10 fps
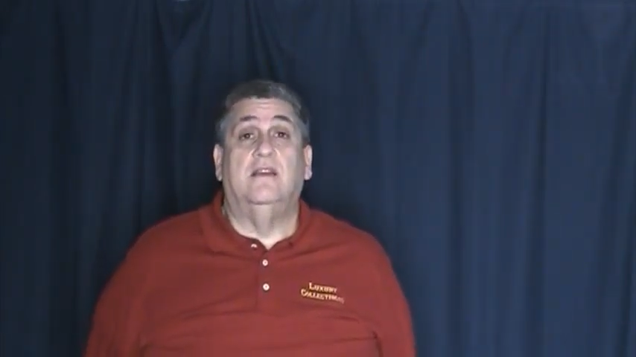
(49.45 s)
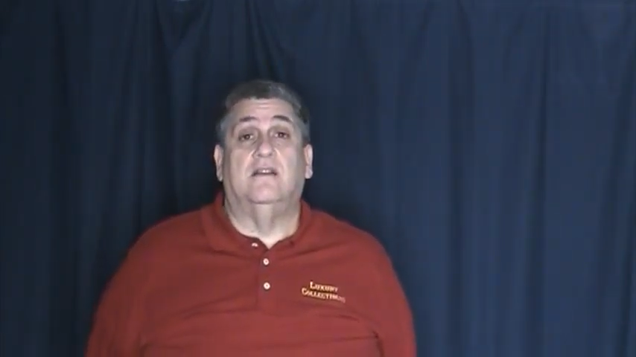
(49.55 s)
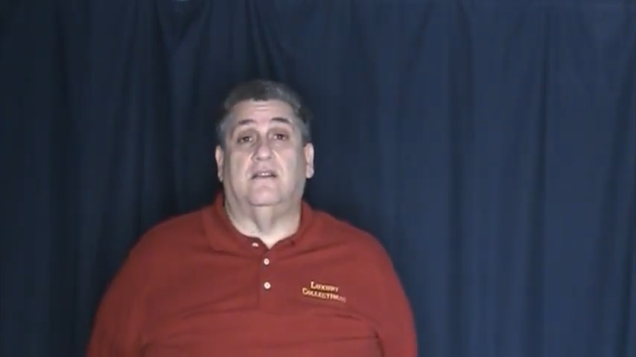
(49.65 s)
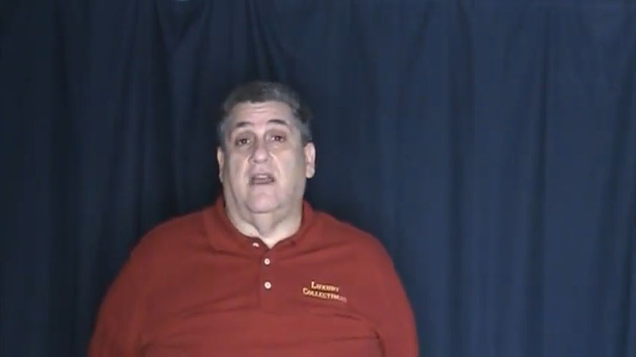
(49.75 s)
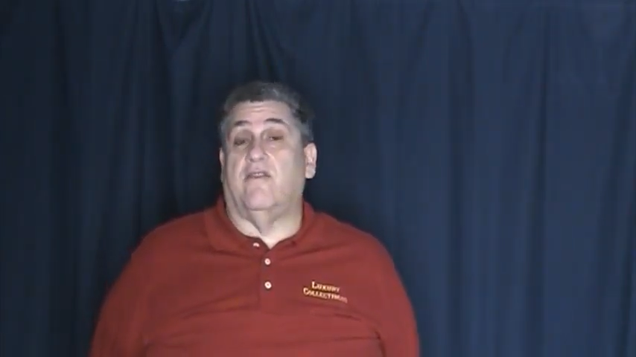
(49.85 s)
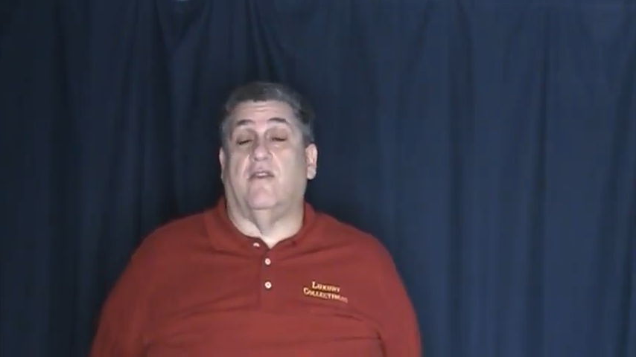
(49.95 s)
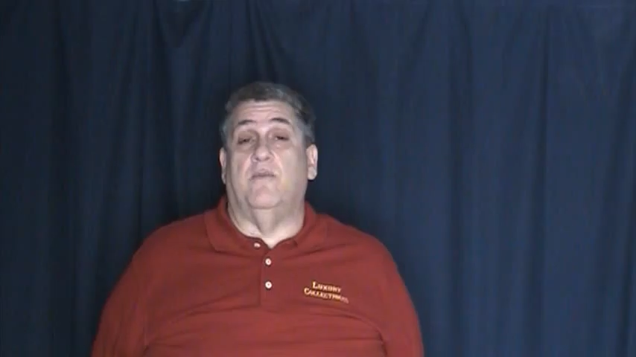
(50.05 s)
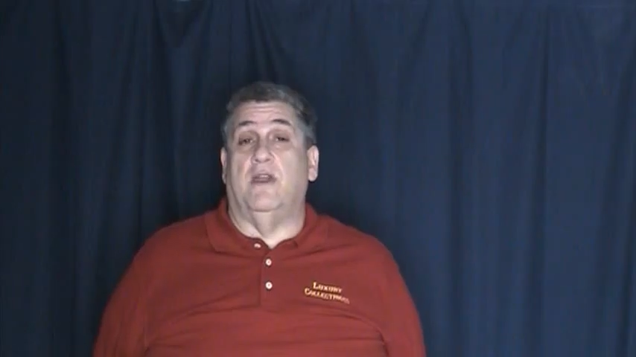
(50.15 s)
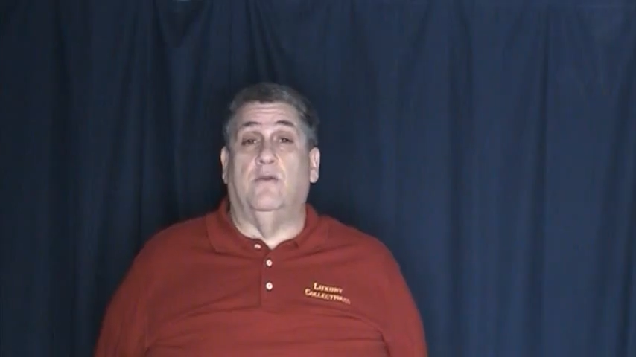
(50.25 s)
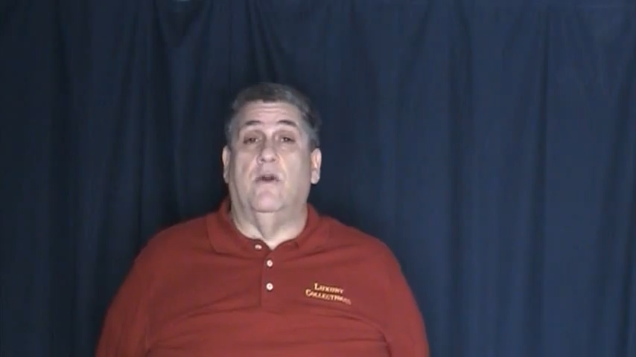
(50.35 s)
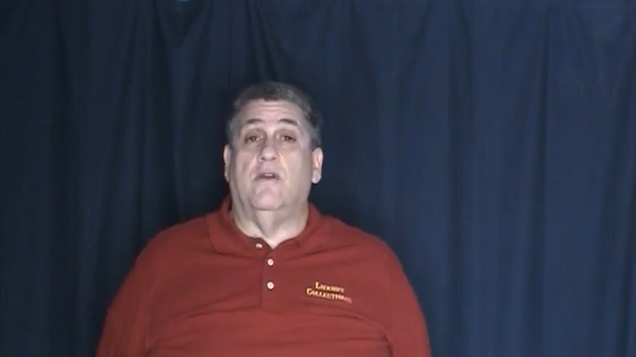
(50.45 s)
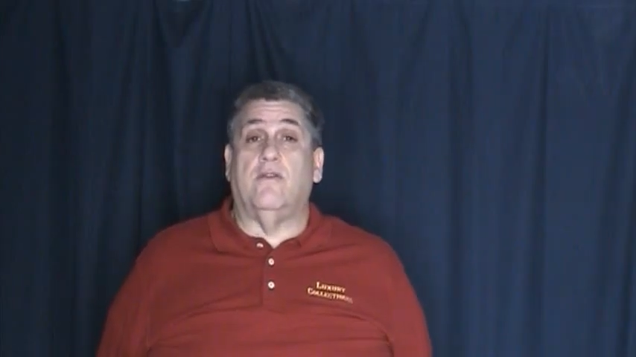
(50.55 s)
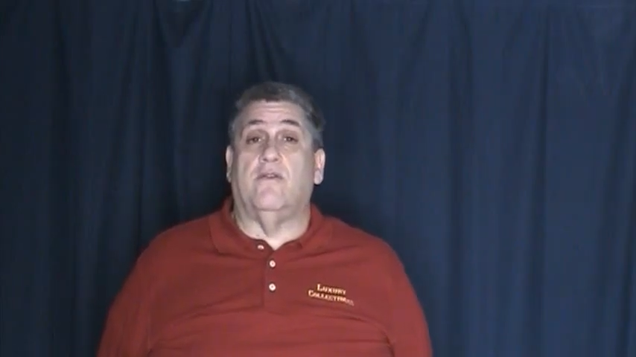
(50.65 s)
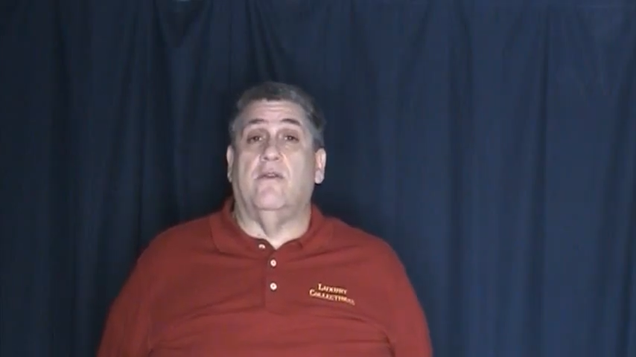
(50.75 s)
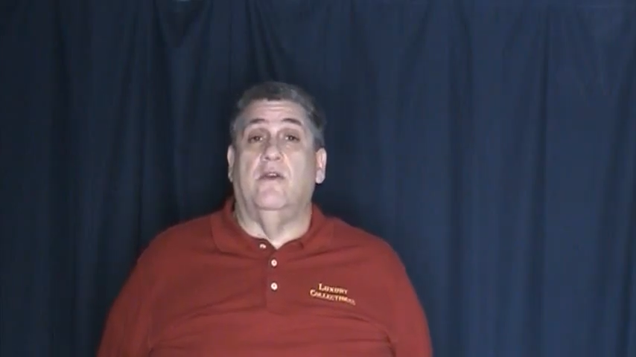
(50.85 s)
classic
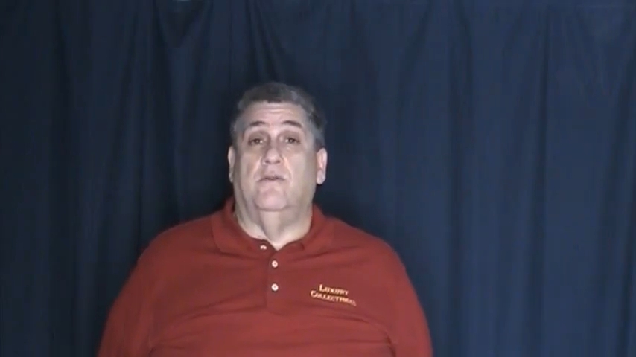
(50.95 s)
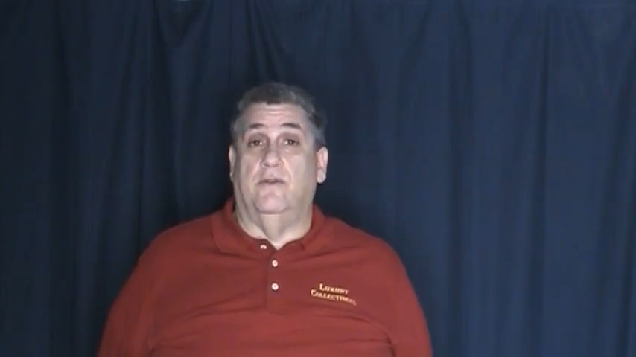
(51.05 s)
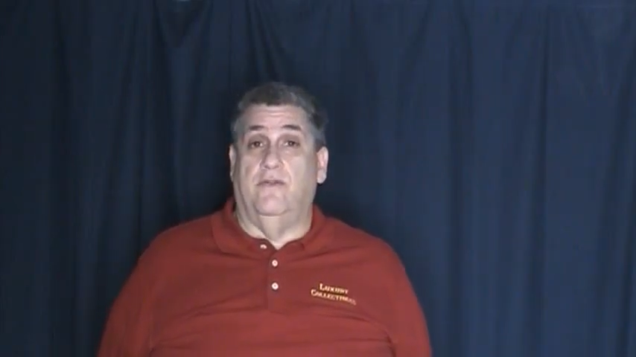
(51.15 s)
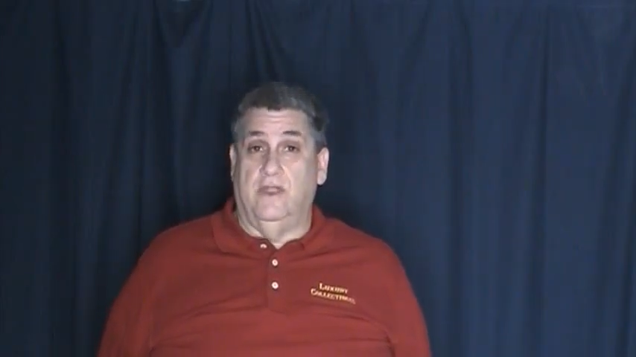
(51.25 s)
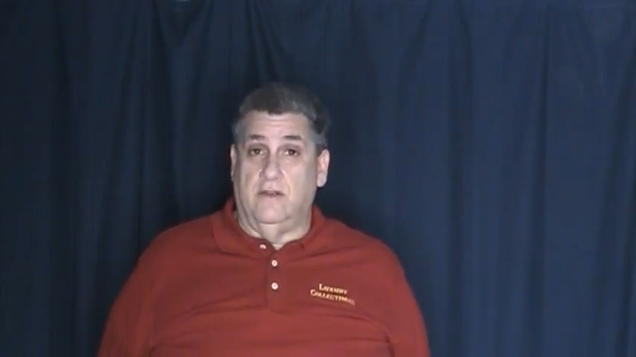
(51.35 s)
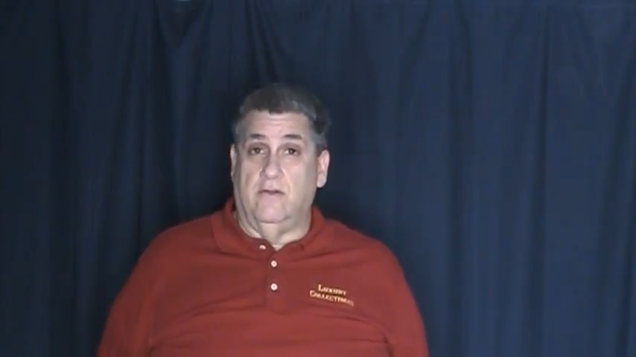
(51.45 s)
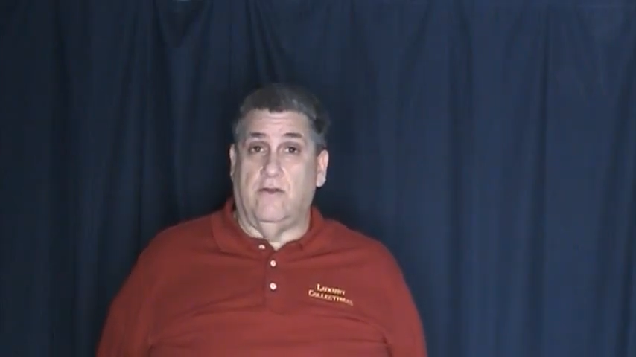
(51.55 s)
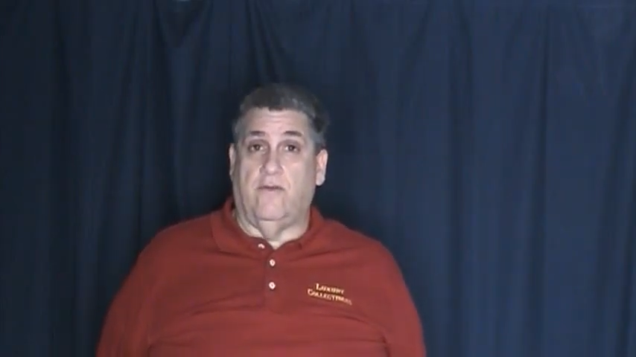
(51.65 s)
metalworks with vehicles